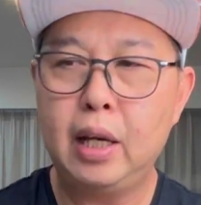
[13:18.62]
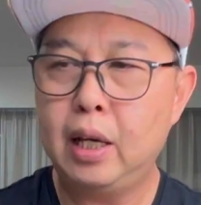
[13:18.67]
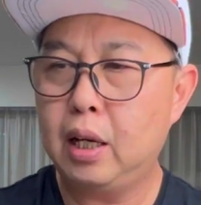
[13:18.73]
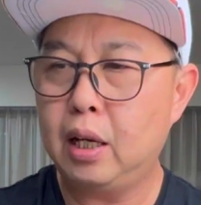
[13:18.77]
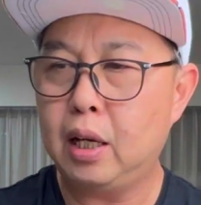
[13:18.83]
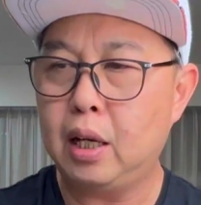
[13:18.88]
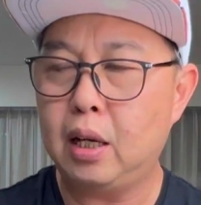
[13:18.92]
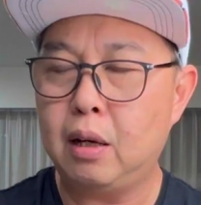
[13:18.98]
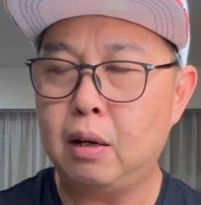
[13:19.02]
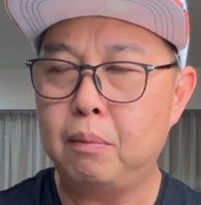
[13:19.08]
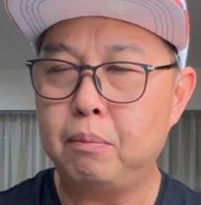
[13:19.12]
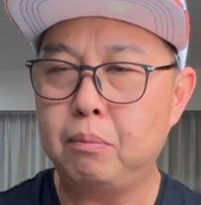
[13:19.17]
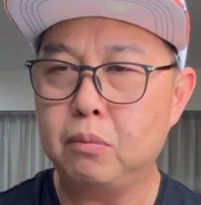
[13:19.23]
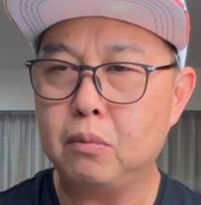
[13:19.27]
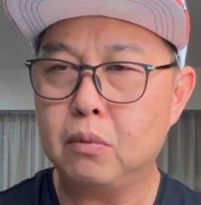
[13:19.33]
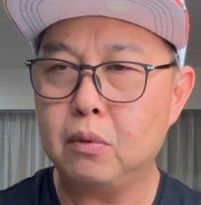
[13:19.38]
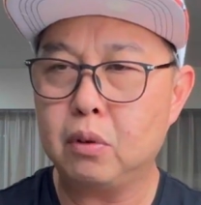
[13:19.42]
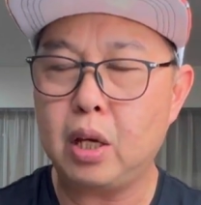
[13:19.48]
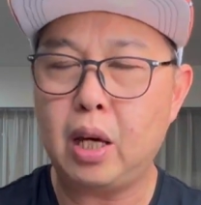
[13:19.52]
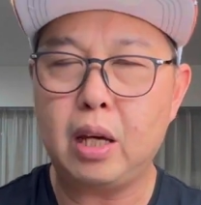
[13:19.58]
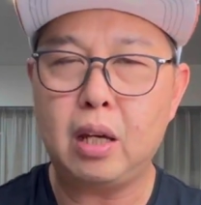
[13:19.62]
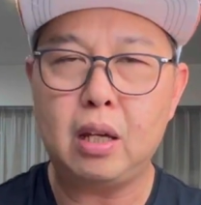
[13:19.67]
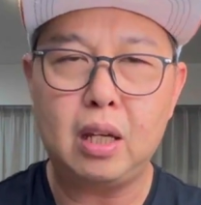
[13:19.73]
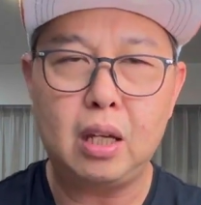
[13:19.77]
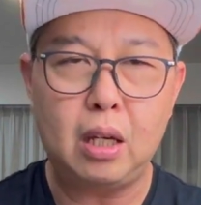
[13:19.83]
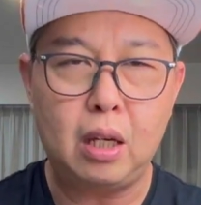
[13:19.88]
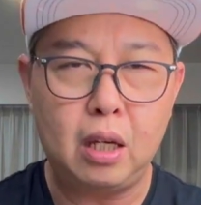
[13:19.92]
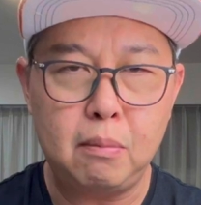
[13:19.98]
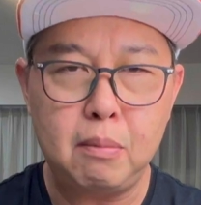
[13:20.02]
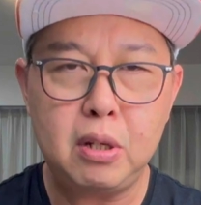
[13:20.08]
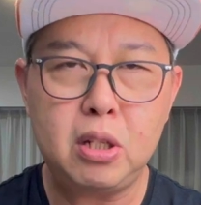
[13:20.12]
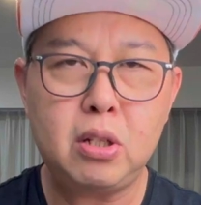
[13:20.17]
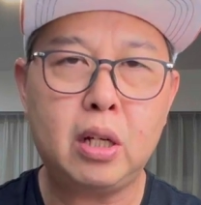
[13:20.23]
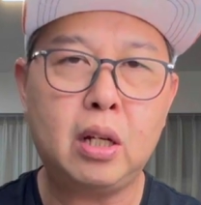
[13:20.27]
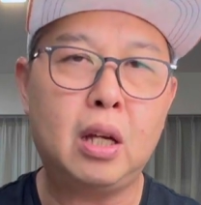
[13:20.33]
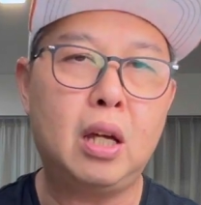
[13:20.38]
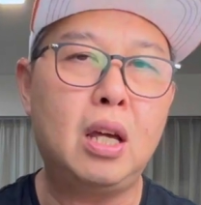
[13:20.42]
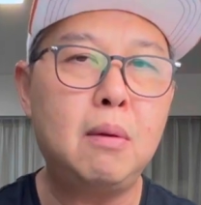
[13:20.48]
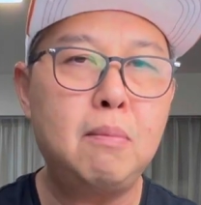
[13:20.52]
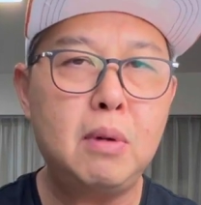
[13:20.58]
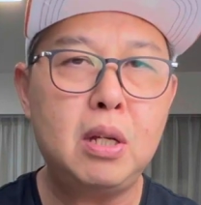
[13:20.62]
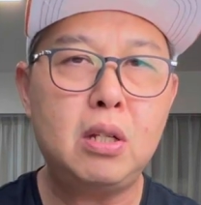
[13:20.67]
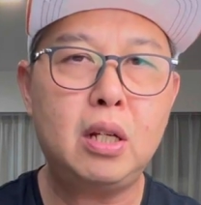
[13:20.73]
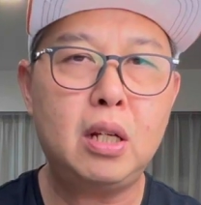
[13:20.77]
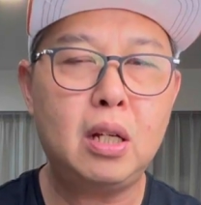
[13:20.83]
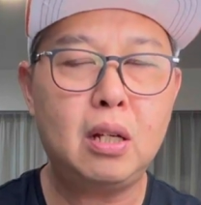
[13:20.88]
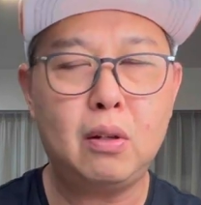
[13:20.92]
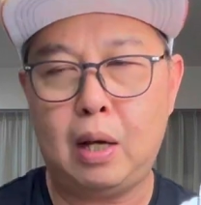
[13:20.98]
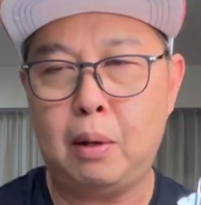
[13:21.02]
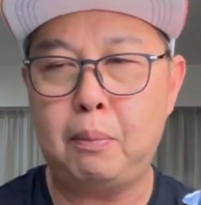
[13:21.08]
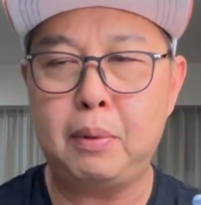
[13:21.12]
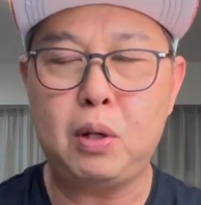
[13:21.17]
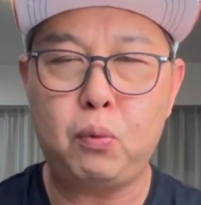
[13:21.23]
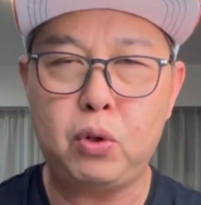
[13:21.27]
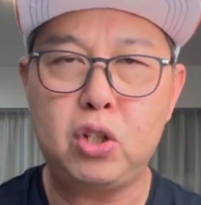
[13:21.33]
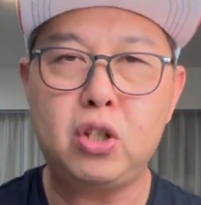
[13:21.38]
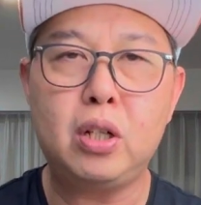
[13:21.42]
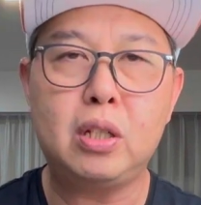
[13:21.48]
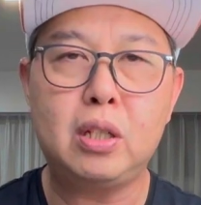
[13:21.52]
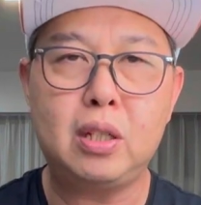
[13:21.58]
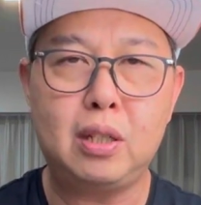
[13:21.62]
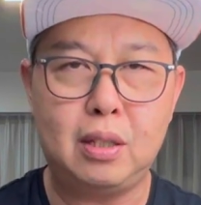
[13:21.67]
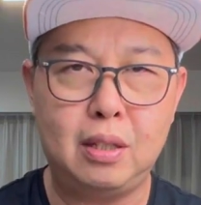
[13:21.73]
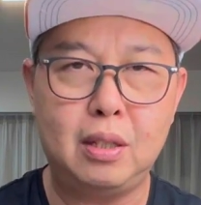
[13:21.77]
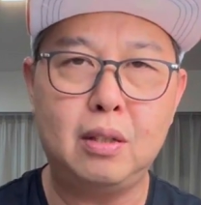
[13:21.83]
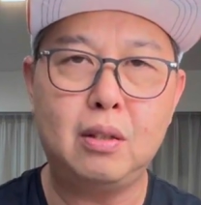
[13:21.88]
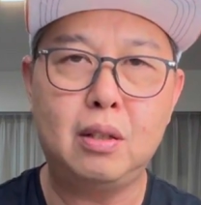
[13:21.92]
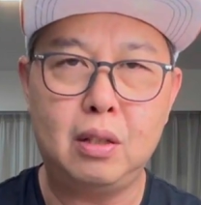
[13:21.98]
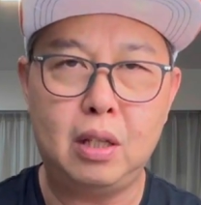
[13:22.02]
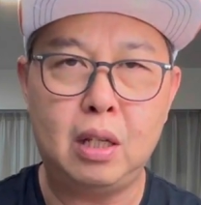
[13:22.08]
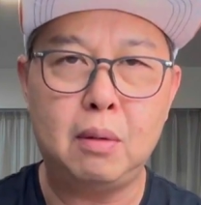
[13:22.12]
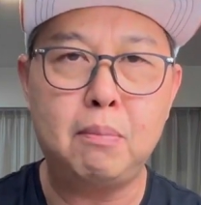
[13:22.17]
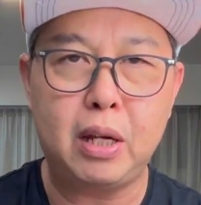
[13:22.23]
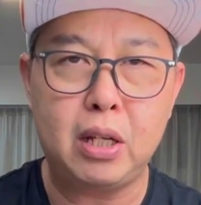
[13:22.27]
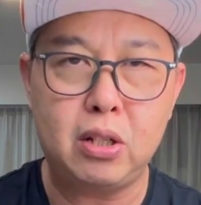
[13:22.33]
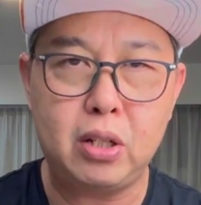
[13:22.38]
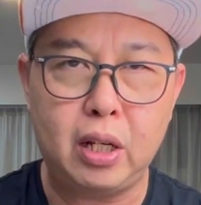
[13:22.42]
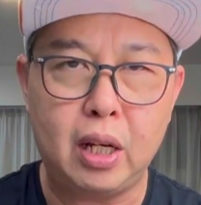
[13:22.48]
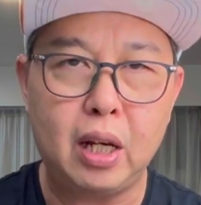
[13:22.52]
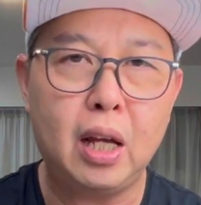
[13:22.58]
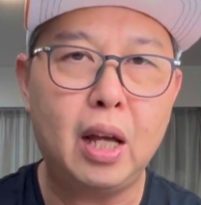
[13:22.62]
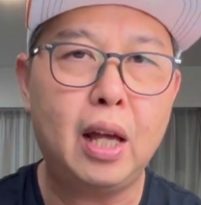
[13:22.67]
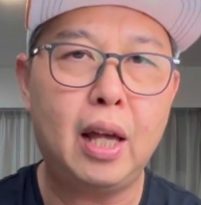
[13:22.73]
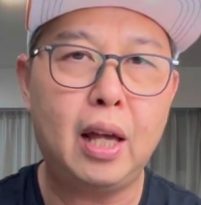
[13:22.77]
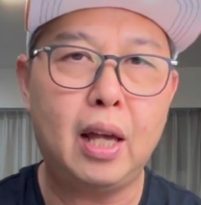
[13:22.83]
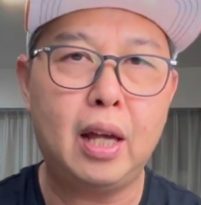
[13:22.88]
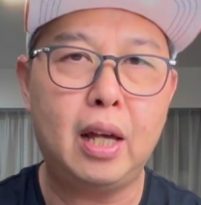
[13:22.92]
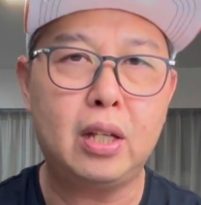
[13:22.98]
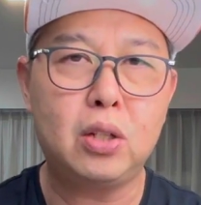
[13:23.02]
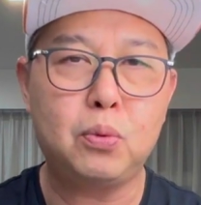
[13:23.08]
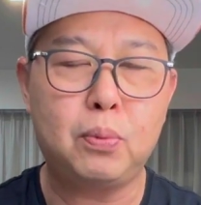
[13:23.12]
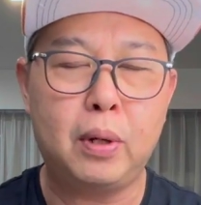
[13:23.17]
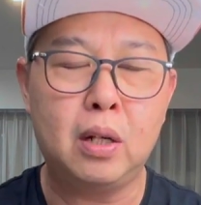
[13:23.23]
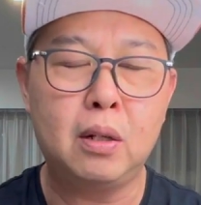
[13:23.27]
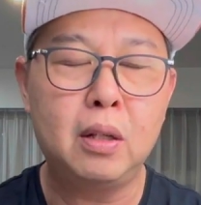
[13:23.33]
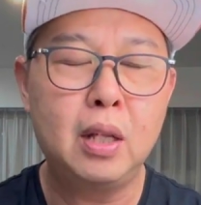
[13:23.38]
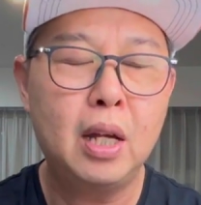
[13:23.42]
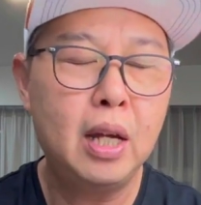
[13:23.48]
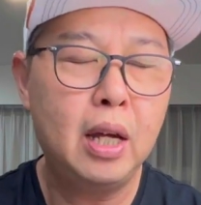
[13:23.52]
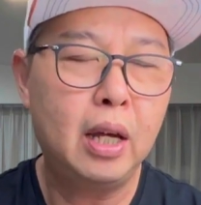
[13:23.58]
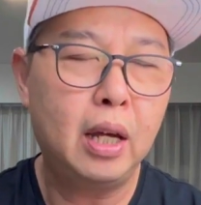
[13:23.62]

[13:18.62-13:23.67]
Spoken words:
Okay, imaging, I mean, which is imaging as well.